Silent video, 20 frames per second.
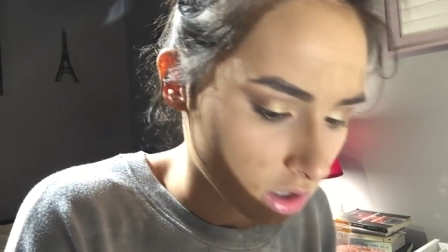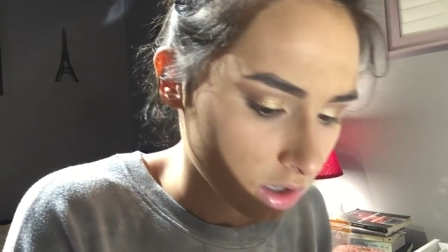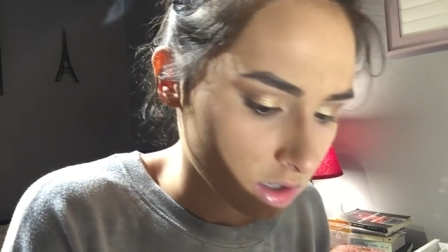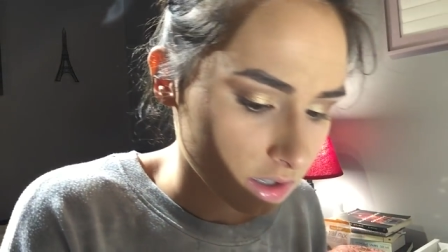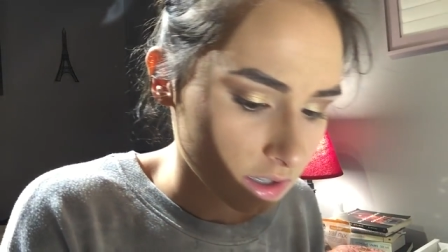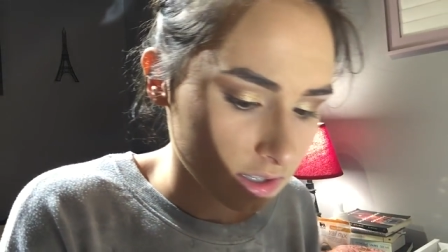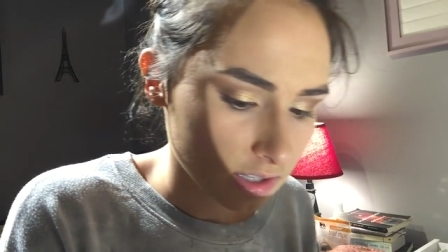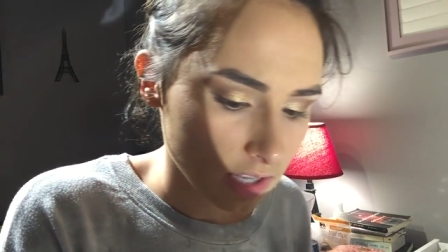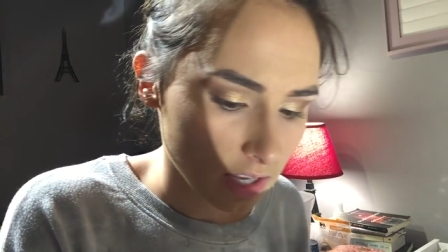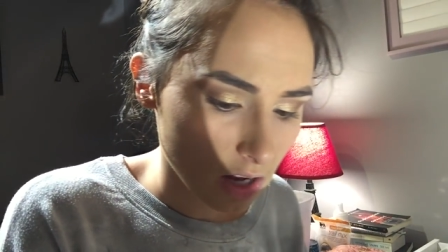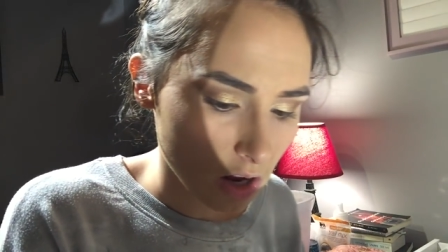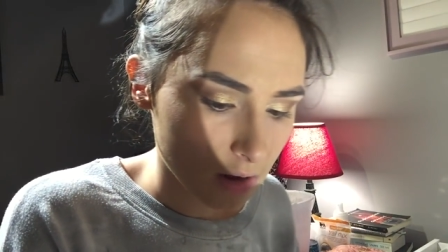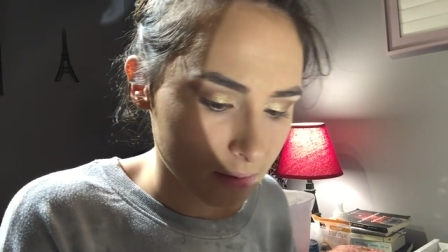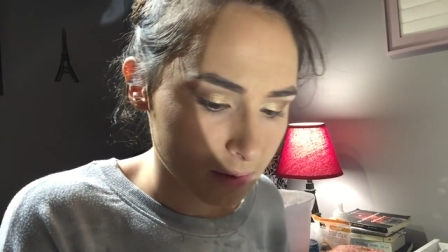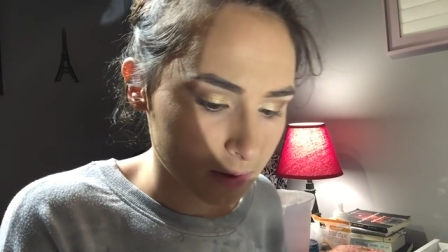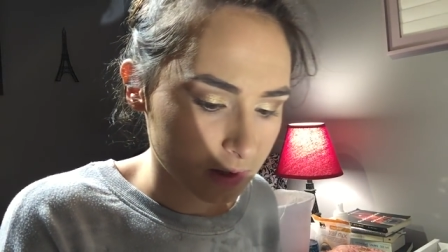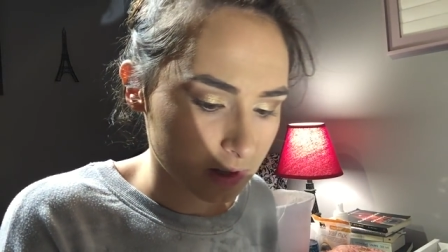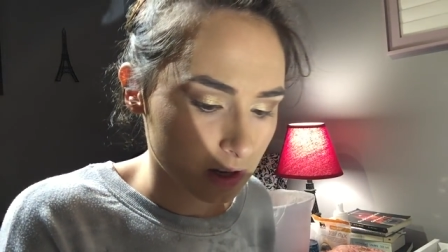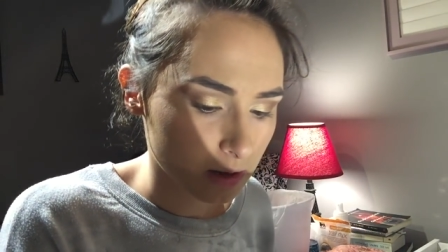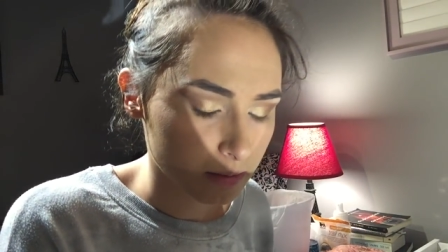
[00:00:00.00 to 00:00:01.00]
Is this thing
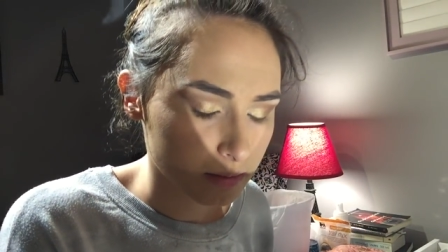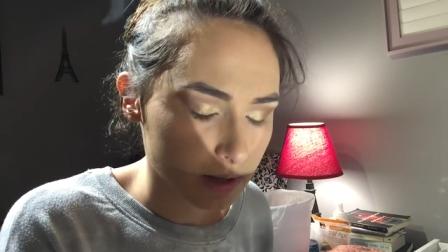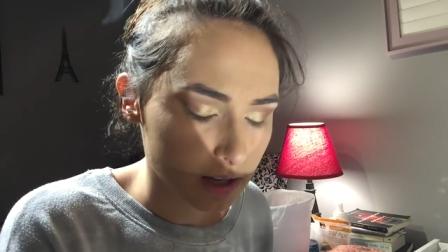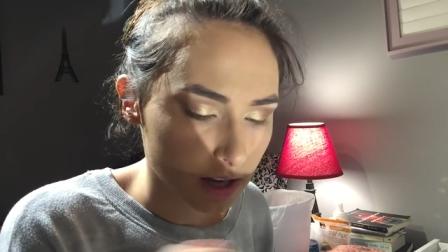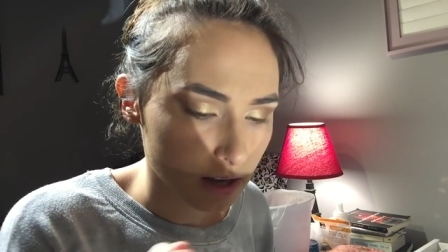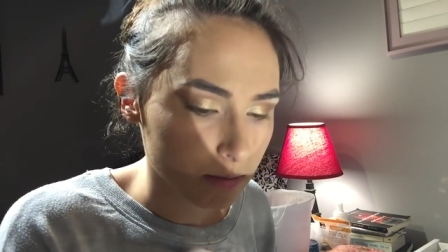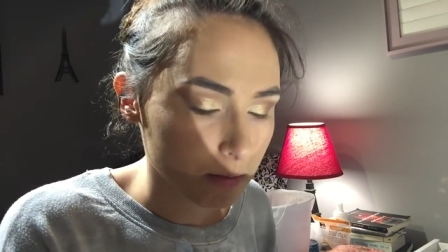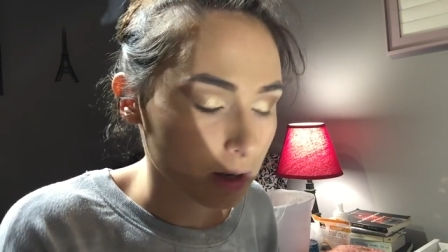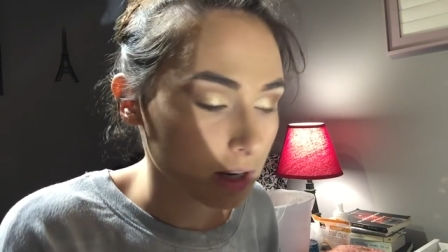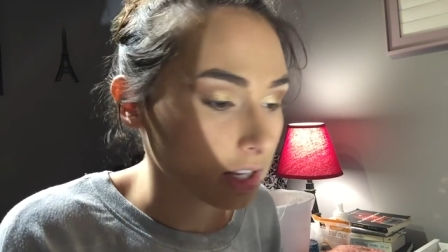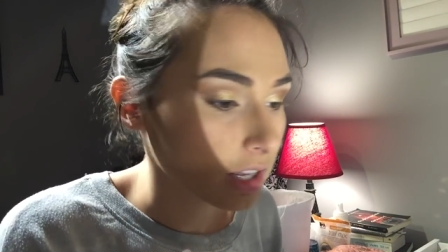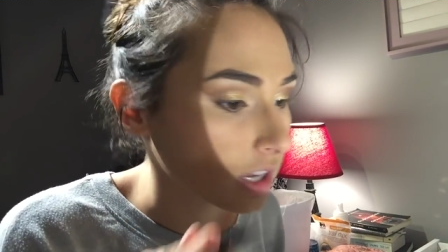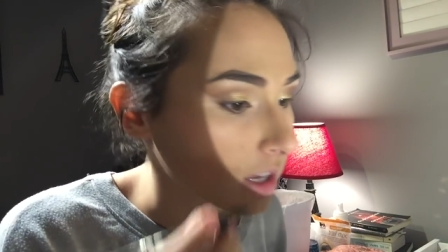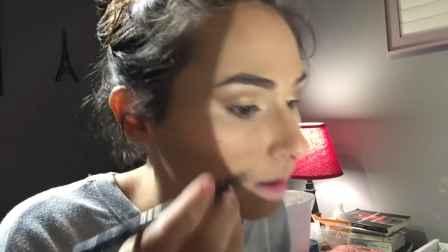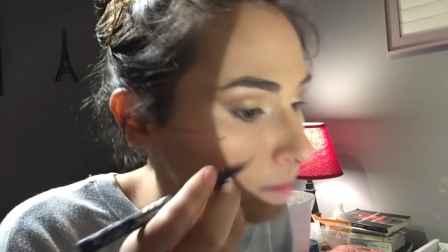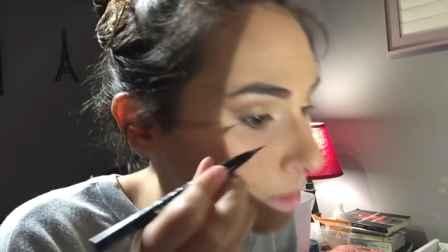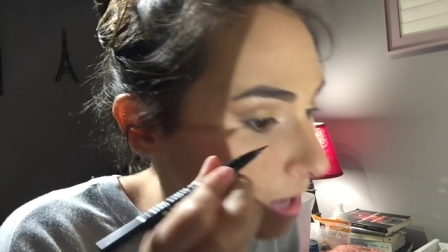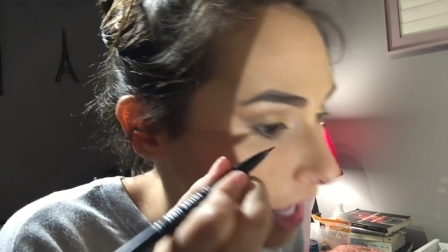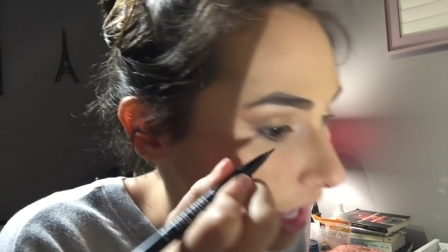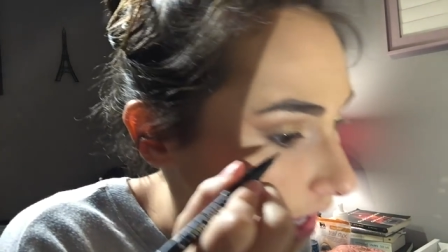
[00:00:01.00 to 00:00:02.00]
almost empty? I'm about to
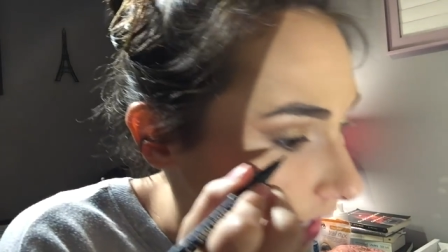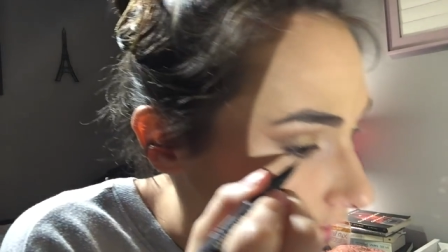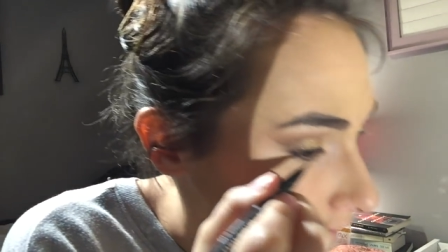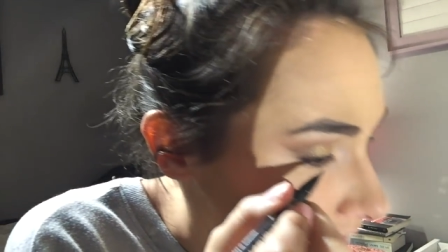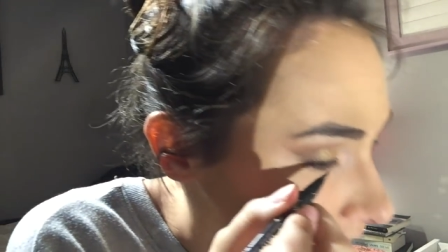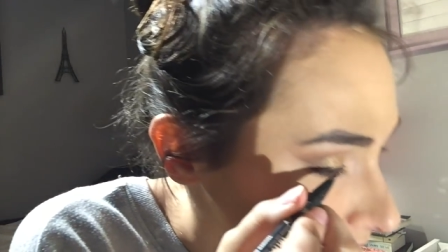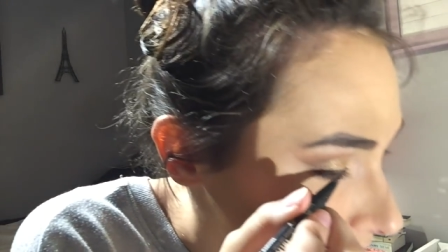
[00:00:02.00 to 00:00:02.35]
get mad.